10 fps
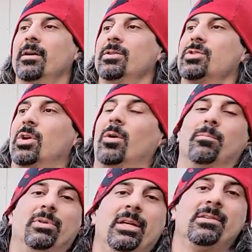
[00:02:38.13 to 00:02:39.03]
So
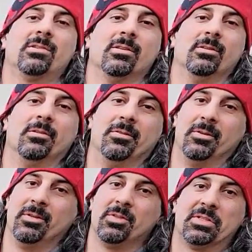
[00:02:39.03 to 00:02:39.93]
please
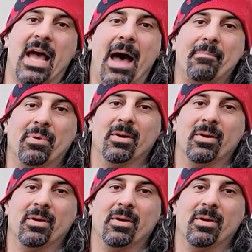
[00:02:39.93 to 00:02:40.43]
stop